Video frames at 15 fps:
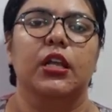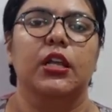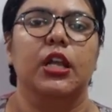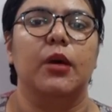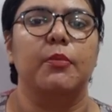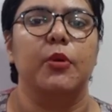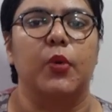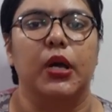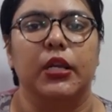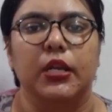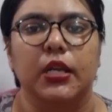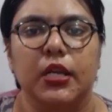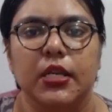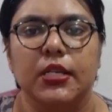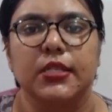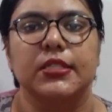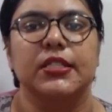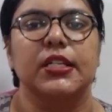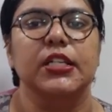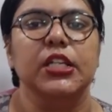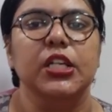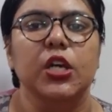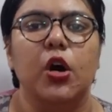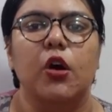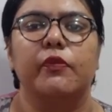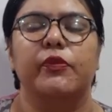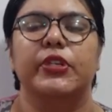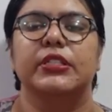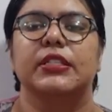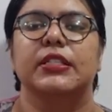Number 1. Study
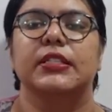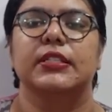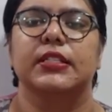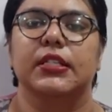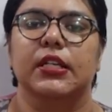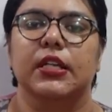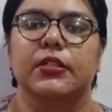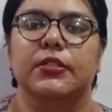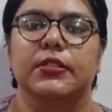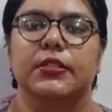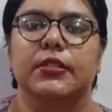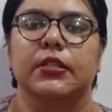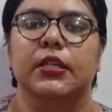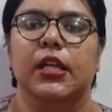of VC's details.